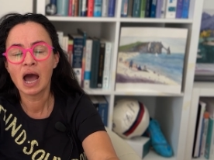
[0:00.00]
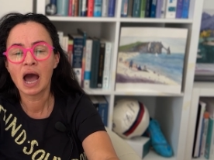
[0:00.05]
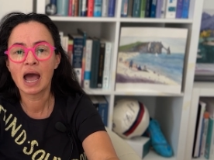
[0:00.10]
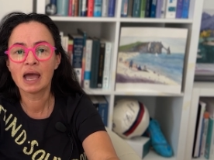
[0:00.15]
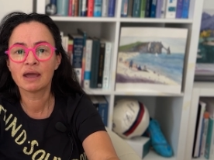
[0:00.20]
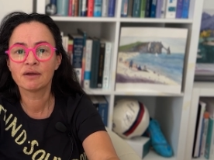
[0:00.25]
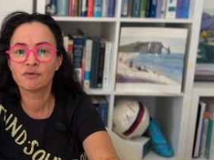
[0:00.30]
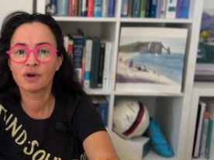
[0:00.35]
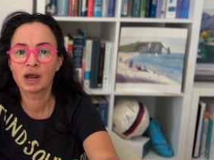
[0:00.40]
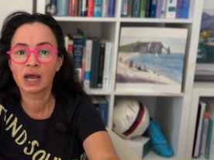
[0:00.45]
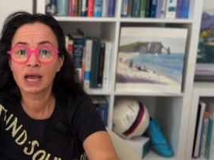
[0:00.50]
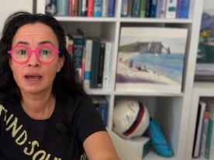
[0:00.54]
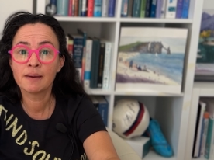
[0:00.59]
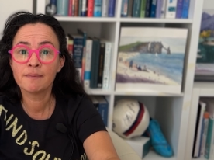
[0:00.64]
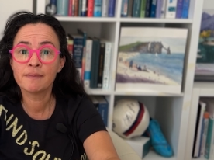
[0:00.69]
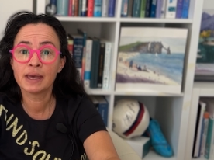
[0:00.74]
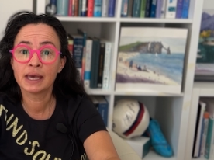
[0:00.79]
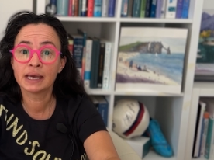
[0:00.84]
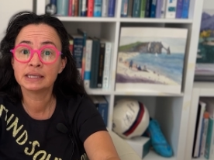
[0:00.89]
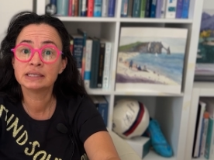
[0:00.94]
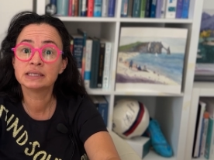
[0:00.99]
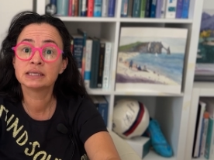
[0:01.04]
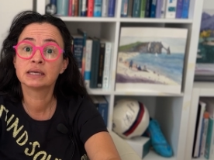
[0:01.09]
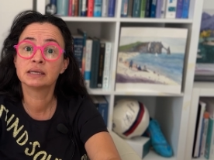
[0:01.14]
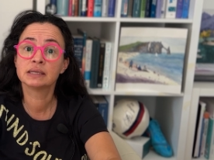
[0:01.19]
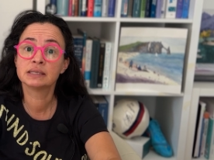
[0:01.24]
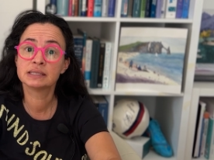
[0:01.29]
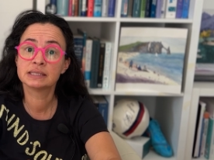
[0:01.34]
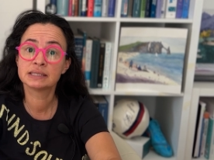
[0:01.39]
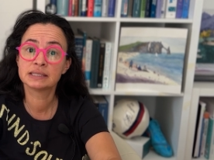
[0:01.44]
I recommend
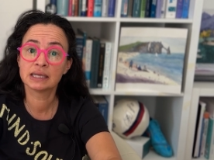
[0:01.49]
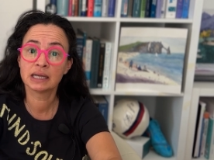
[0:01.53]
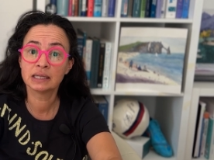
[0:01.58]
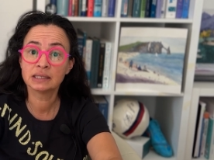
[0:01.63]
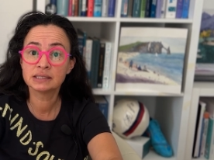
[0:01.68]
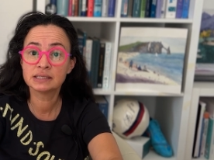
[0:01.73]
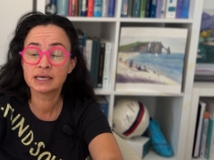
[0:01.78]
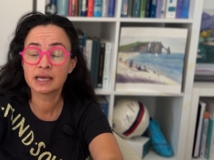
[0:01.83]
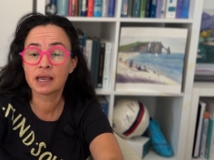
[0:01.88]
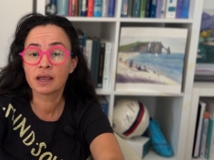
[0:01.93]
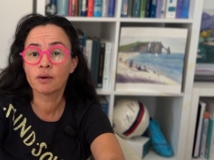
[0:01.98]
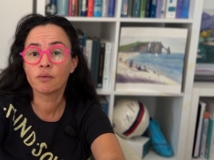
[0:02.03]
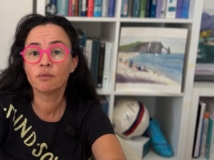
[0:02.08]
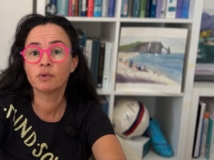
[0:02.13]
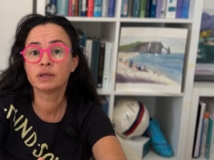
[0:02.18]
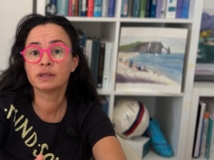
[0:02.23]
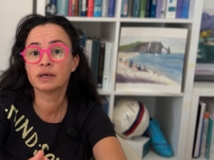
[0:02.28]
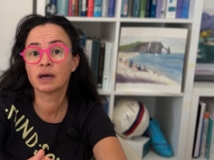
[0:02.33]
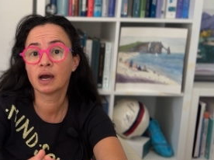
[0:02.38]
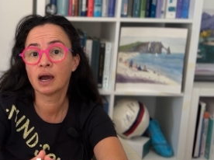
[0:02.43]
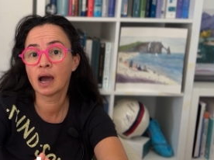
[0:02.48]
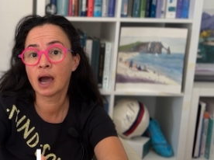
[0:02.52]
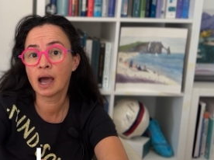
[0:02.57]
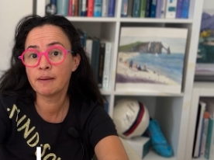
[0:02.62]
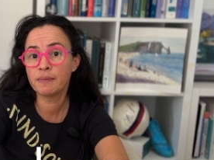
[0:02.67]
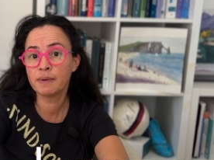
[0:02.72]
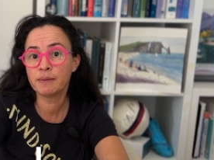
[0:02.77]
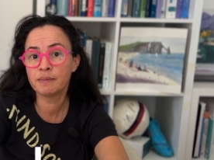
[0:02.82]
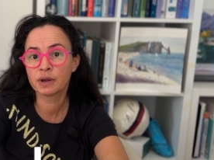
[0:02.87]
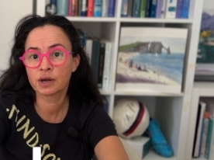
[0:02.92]
consulting with a
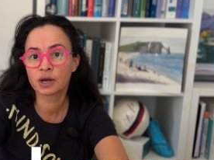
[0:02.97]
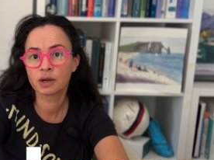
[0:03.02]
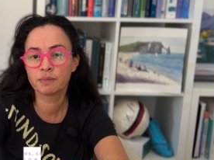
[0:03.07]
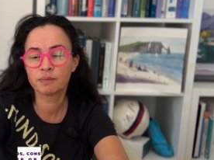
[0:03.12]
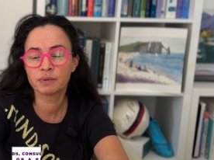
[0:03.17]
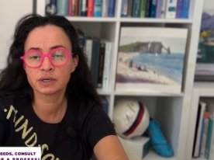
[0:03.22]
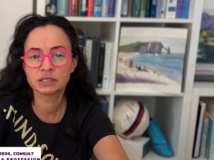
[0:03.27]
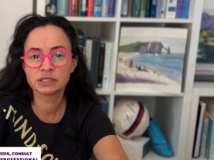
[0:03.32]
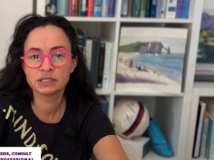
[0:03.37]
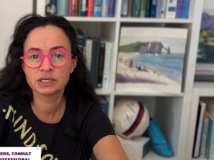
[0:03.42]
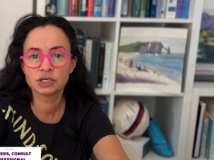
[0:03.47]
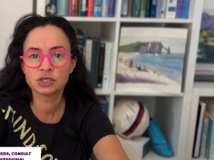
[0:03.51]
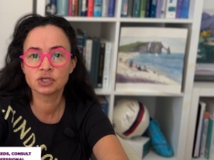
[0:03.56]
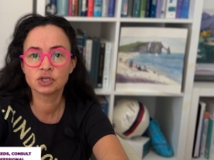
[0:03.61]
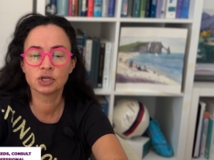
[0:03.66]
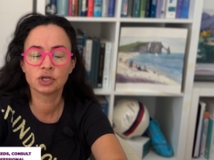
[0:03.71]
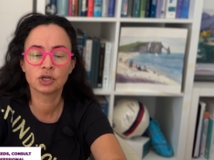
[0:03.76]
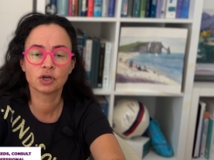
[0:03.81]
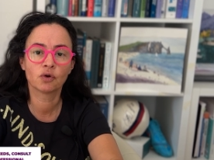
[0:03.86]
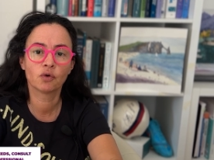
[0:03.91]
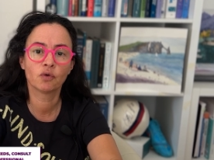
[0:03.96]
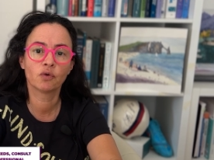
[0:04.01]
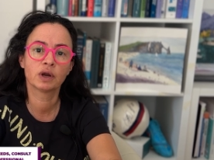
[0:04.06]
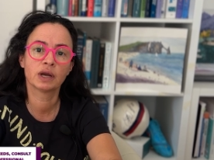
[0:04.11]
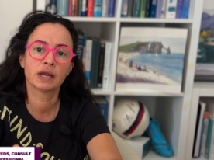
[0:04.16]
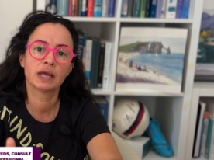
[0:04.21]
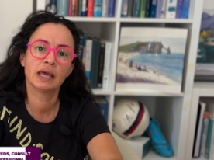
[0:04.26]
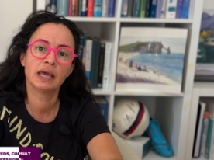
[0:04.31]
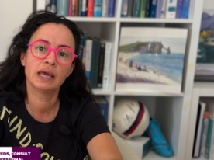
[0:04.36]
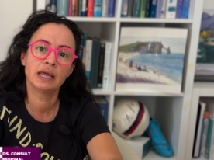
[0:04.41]
hyperbaric practitioner
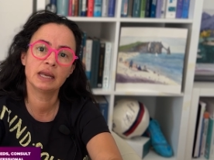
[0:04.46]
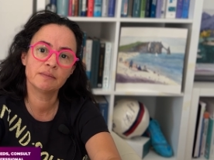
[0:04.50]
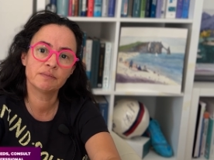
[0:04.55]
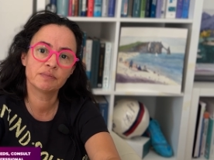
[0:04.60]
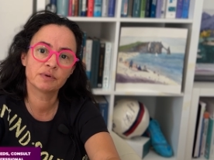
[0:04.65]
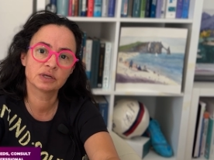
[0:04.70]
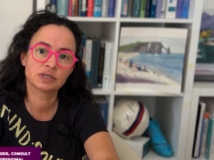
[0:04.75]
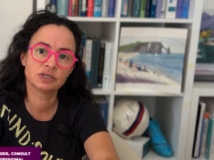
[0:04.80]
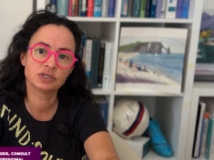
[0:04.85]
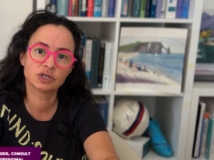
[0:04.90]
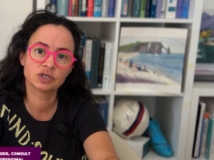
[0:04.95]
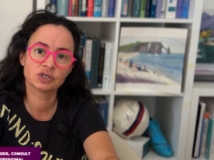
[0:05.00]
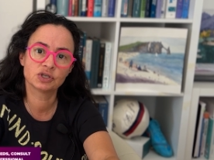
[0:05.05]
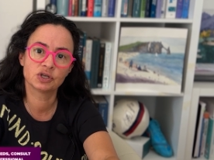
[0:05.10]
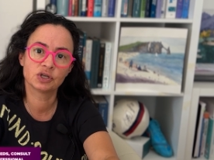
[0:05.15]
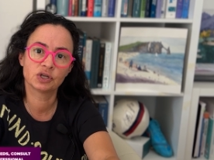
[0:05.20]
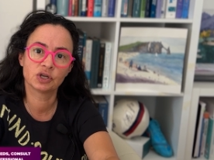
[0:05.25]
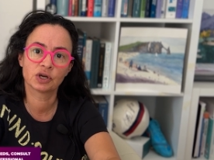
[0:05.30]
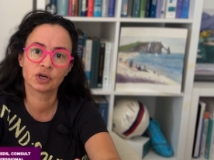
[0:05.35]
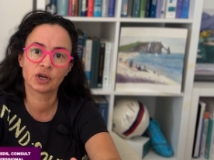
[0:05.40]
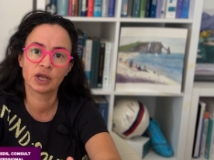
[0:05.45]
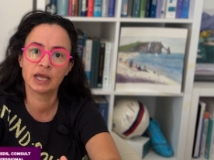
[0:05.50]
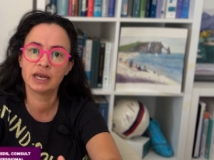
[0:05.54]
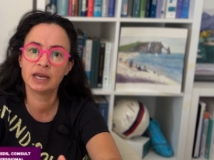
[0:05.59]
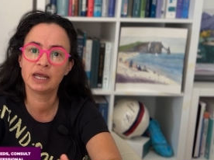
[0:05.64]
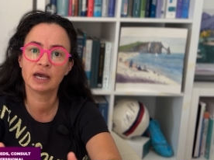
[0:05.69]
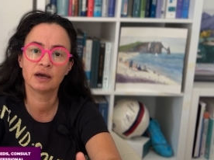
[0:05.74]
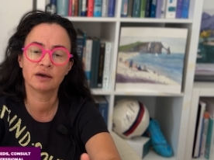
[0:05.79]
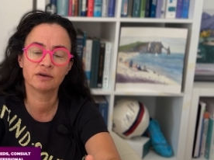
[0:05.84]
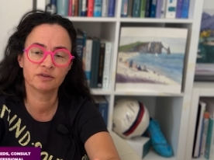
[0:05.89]
or any practitioner,
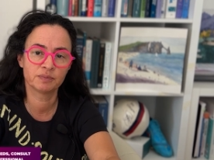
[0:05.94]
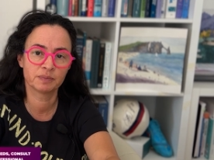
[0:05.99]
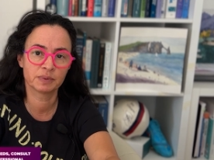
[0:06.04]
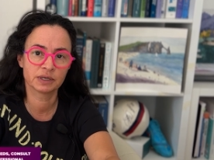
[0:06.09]
any health